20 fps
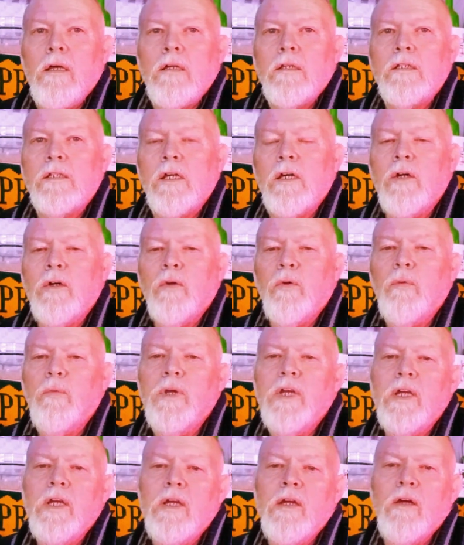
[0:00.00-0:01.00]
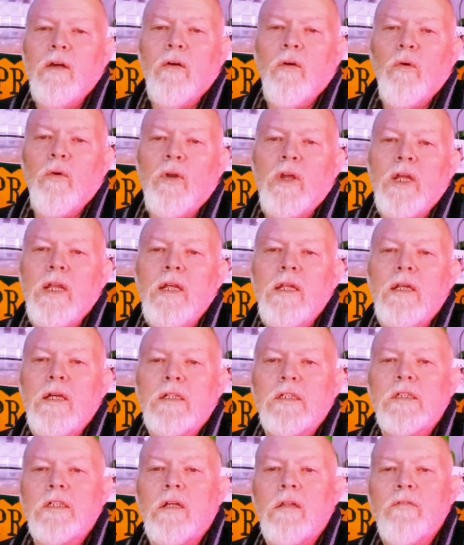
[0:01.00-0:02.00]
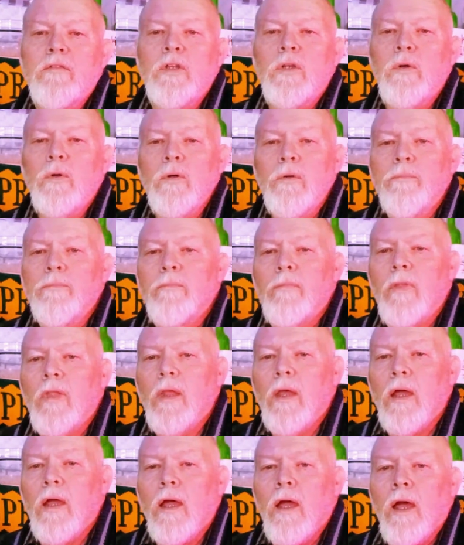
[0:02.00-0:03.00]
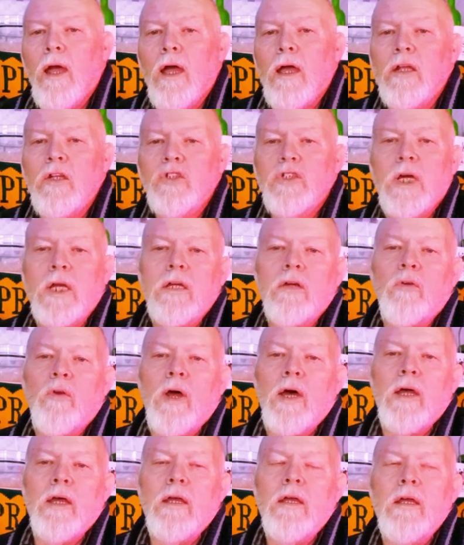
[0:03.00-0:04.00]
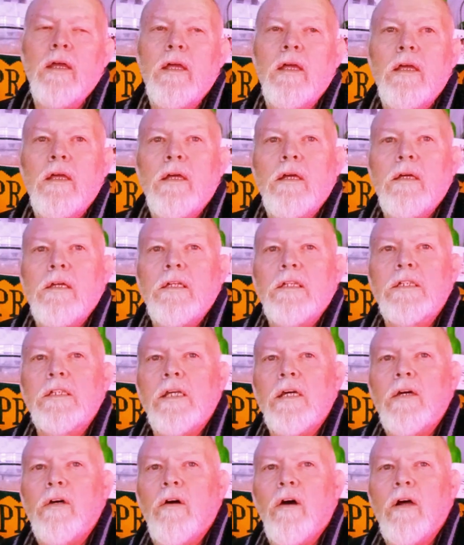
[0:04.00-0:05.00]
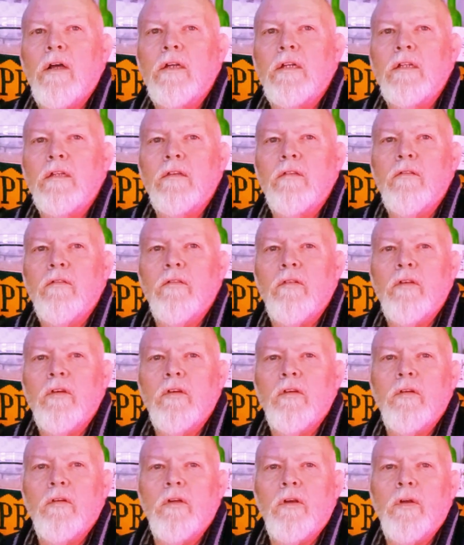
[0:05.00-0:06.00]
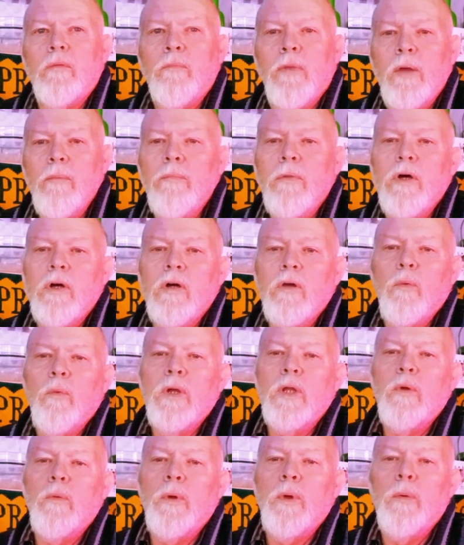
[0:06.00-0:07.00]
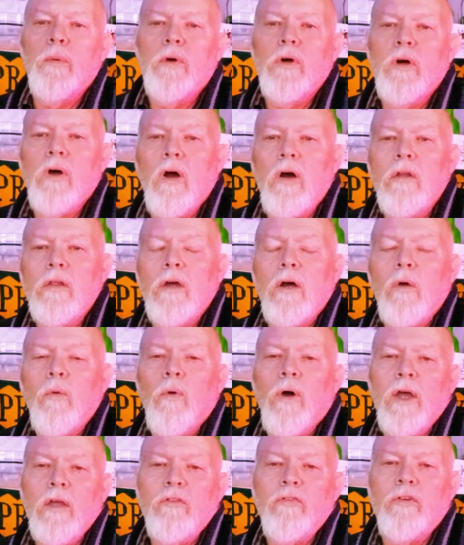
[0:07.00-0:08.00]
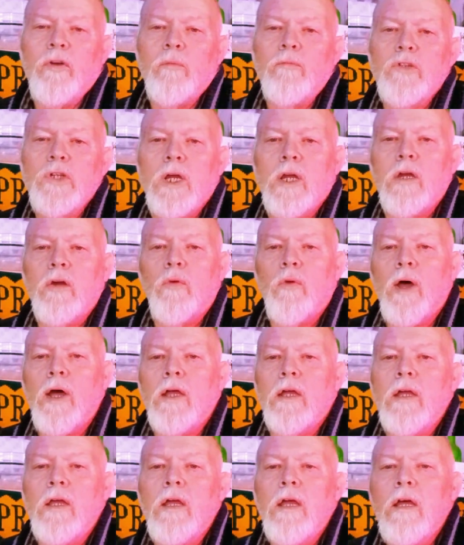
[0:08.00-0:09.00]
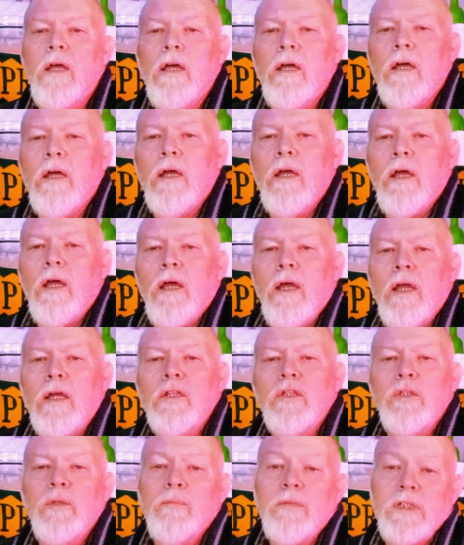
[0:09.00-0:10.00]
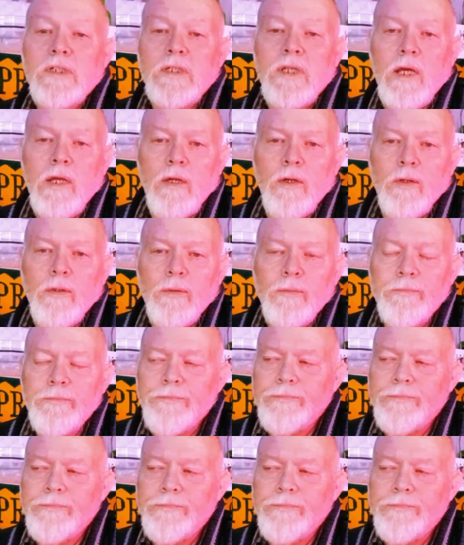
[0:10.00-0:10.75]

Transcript: So we already did Salvador and Jacare. So I can remember when we were on our way from Jacare into Maceió.